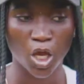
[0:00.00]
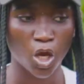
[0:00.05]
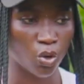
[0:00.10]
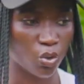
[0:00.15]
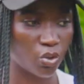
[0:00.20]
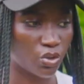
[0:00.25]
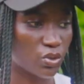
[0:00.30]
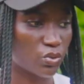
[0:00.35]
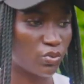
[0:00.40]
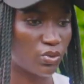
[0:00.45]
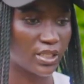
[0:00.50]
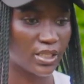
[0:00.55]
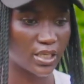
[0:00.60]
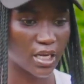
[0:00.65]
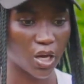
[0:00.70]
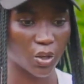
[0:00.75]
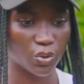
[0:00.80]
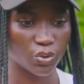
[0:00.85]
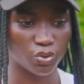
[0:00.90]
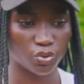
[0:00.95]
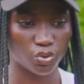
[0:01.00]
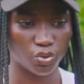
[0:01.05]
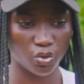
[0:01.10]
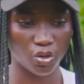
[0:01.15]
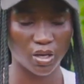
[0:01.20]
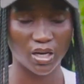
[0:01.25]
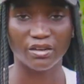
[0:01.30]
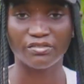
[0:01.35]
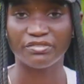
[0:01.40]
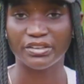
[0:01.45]
Because when now you
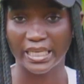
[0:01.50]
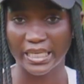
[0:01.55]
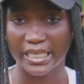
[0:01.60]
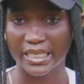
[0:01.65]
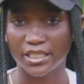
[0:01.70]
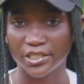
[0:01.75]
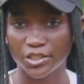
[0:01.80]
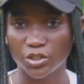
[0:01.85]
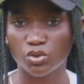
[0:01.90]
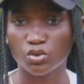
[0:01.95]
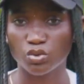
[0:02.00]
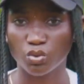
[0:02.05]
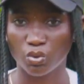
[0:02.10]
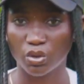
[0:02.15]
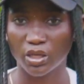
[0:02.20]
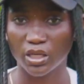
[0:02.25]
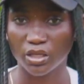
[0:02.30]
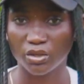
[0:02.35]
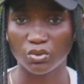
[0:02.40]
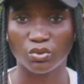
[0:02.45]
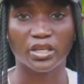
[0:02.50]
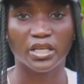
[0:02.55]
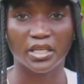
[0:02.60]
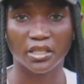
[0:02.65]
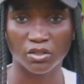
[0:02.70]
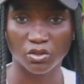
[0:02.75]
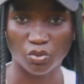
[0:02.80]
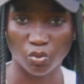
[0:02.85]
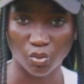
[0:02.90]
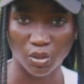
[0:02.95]
don't have energy to work, you
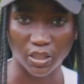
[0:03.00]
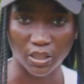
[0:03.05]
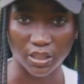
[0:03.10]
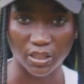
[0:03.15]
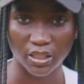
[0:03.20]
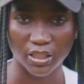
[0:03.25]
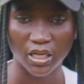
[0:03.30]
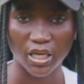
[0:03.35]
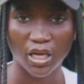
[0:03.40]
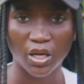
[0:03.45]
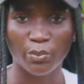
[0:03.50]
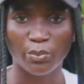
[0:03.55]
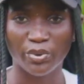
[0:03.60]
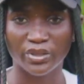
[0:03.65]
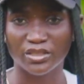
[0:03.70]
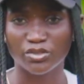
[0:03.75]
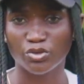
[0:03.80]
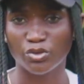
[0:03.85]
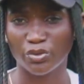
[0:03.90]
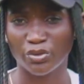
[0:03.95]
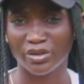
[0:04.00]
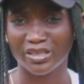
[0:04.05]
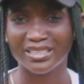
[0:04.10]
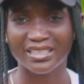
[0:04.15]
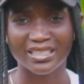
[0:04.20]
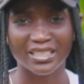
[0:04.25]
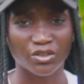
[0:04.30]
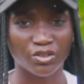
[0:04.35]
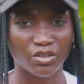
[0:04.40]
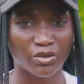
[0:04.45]
can't work. But
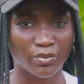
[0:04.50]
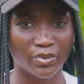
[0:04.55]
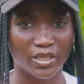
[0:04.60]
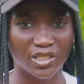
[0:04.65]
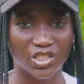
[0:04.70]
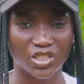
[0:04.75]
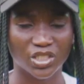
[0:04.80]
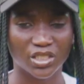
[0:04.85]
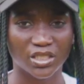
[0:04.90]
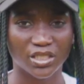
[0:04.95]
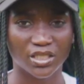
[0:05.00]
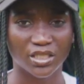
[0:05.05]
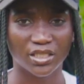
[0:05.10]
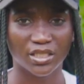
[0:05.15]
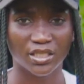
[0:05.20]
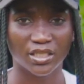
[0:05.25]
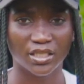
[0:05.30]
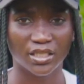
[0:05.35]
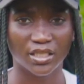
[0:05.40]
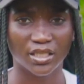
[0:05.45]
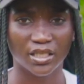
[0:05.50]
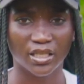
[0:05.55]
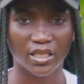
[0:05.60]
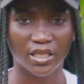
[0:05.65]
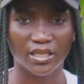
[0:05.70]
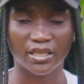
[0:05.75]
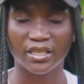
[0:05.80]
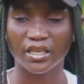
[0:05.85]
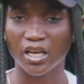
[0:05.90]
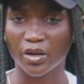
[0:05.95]
can you imagine?
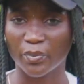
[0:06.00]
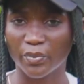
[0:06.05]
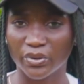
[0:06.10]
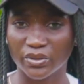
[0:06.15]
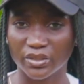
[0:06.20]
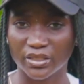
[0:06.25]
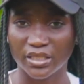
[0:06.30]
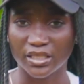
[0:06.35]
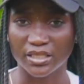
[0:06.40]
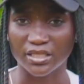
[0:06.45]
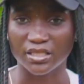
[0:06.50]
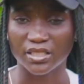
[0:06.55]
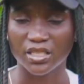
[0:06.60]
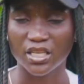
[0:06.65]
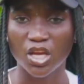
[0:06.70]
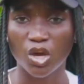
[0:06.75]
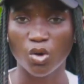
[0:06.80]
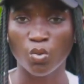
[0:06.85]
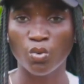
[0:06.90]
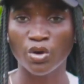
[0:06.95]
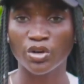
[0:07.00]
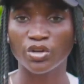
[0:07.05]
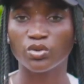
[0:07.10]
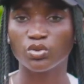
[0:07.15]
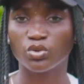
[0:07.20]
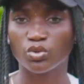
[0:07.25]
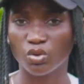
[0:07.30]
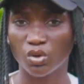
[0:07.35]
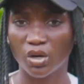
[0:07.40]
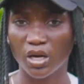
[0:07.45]
Think about this. When you
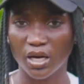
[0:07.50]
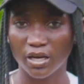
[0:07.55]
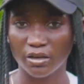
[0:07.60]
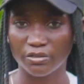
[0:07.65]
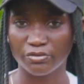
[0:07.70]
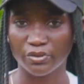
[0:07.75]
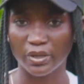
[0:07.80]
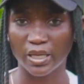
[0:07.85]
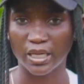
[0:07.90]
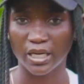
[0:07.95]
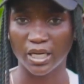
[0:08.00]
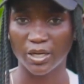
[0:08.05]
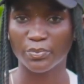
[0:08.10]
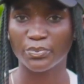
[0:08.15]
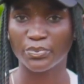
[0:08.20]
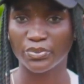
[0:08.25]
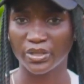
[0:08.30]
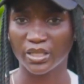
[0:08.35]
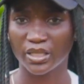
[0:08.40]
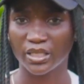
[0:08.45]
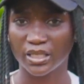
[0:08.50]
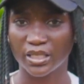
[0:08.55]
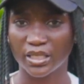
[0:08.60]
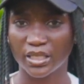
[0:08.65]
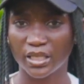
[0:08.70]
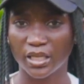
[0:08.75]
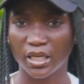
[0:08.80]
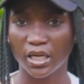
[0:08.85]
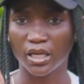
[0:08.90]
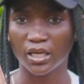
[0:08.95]
don't have a happy
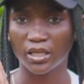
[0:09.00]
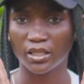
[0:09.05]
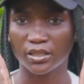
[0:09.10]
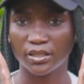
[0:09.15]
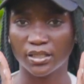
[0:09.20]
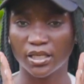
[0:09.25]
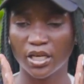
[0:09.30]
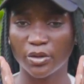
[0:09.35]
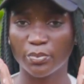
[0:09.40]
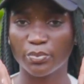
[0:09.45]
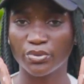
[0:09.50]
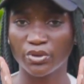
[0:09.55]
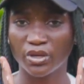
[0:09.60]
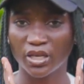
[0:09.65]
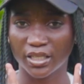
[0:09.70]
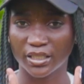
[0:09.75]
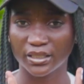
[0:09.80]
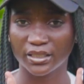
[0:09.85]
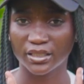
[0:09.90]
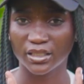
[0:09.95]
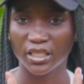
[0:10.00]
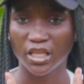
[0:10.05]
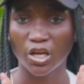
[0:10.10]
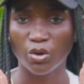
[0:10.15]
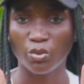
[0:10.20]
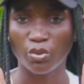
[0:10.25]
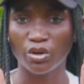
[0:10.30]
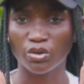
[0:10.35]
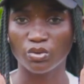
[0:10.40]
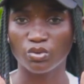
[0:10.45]
heart,
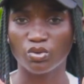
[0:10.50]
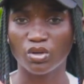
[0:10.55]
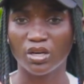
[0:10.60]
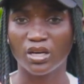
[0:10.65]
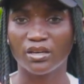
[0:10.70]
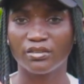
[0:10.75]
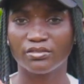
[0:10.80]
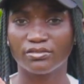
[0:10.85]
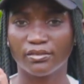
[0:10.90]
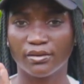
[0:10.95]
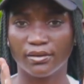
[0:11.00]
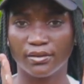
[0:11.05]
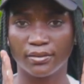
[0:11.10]
when you don't have